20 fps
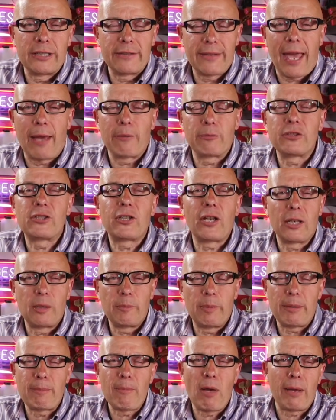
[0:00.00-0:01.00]
That was going to
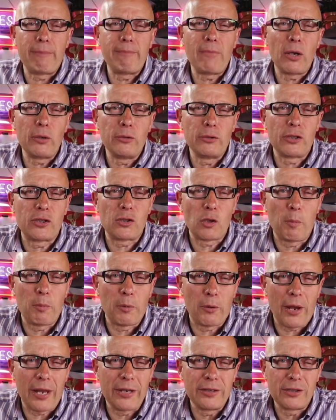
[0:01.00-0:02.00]
be my modus
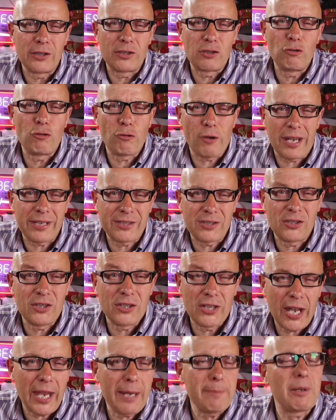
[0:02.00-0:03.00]
operandi dress today,